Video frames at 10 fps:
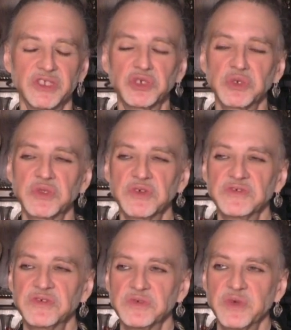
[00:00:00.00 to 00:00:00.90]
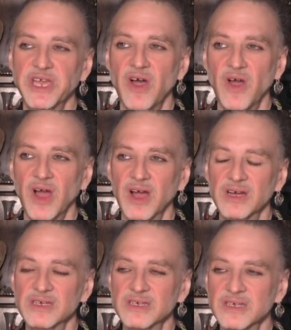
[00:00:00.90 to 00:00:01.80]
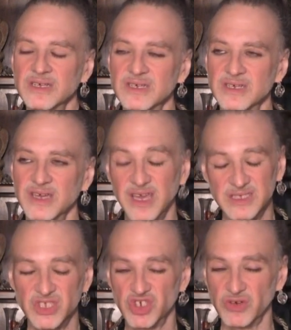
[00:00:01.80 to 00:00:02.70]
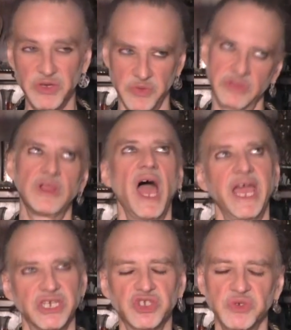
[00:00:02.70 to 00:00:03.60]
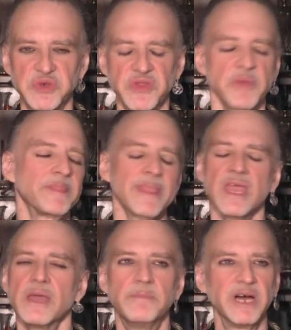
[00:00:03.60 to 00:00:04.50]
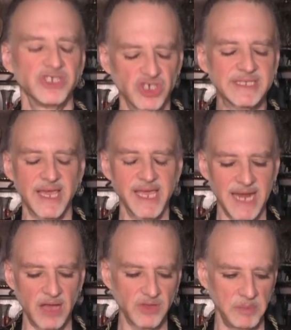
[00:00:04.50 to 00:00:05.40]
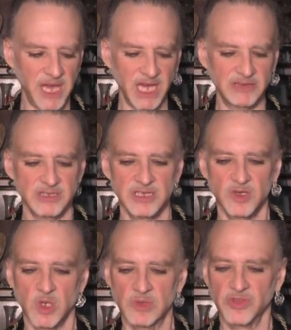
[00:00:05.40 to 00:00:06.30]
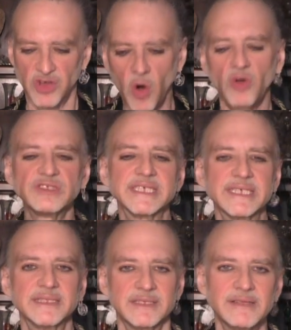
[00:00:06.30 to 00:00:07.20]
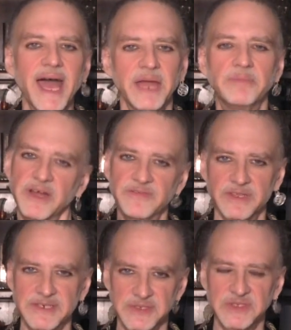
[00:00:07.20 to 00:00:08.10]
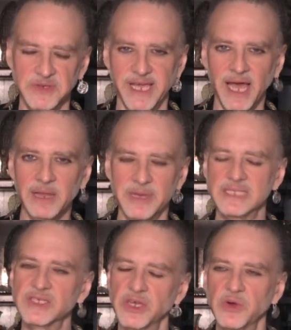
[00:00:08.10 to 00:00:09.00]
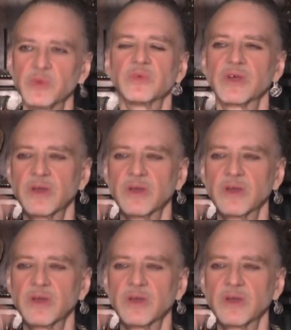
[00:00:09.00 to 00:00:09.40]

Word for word: The truth of who we are is truth, light, truth. But just like in alchemy, the gold is in the lead, but for those three elements. So,